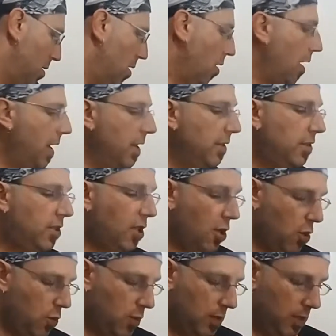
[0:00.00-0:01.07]
Alright,
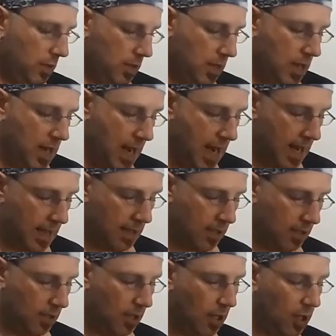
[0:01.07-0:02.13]
so
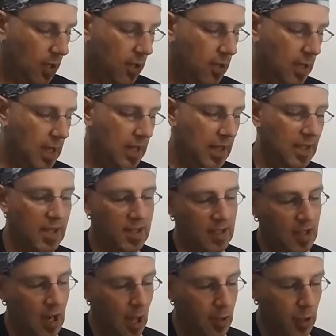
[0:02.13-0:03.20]
next, and this is
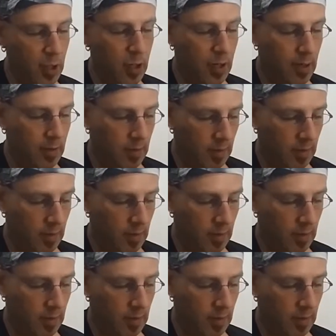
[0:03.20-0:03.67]
another